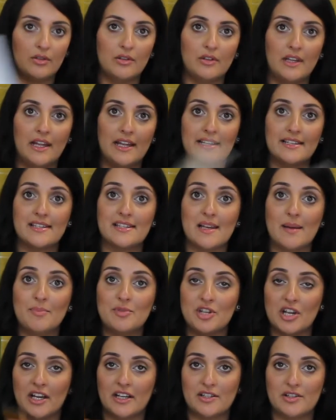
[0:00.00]
like
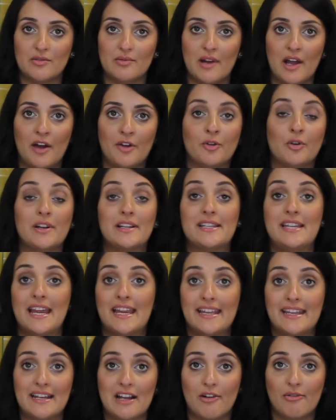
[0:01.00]
subject around, or I
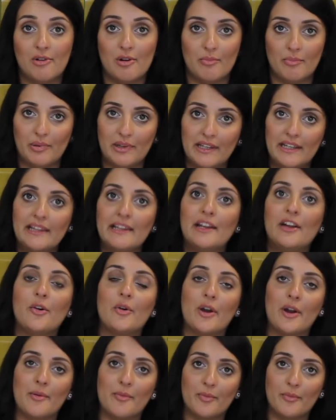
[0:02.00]
take it out completely,
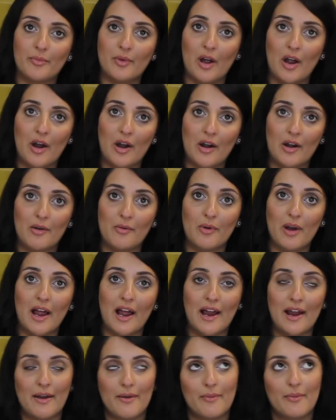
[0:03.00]
or
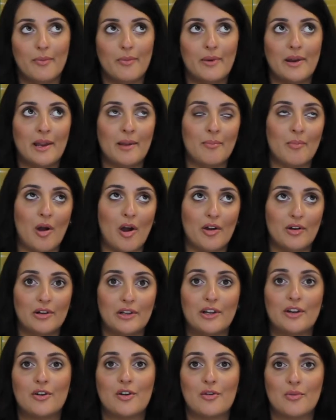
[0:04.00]
I remodel
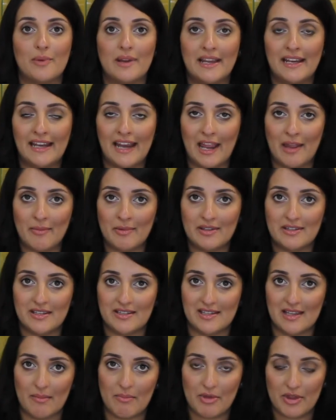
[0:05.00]
it or rename it to
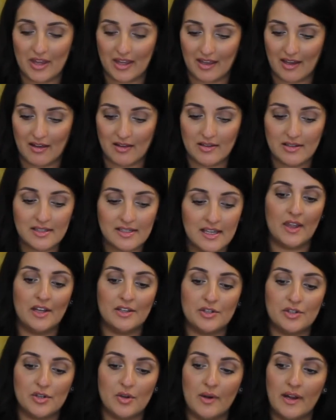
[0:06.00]
something else.
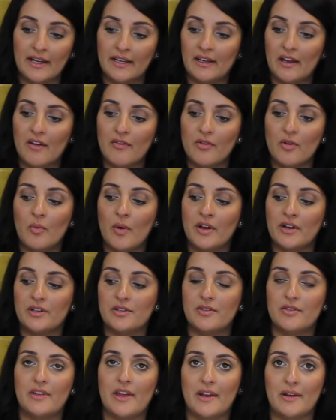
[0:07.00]
And so I never want
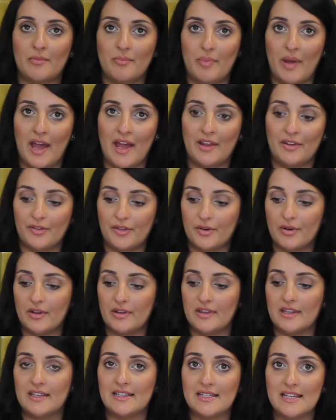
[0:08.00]
to do that in pen
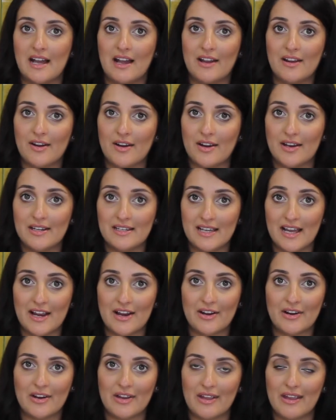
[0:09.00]
throughout the
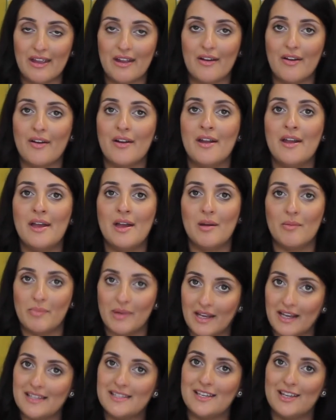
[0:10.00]
entire year
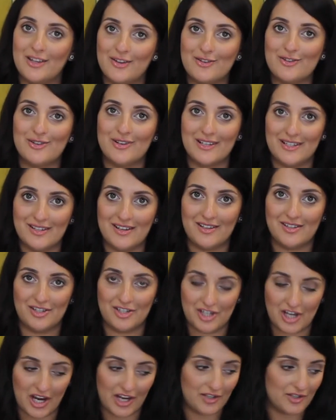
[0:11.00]
because it usually does
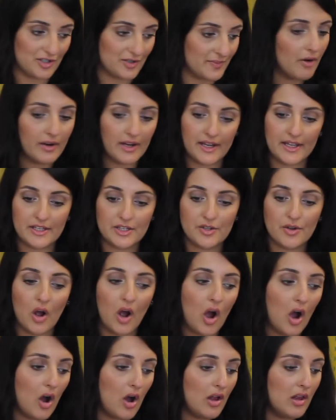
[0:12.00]
change. Okay, so
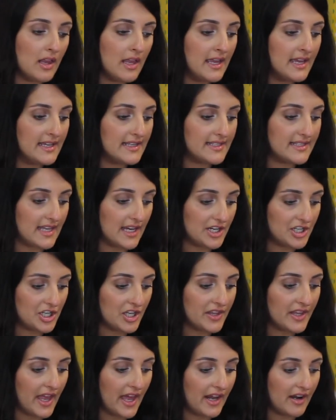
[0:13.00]
I'll
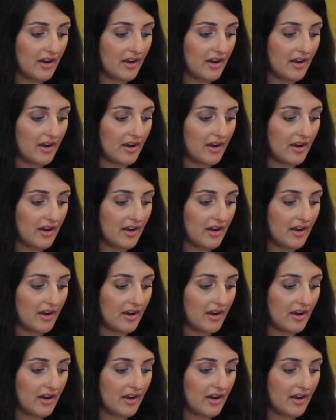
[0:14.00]
section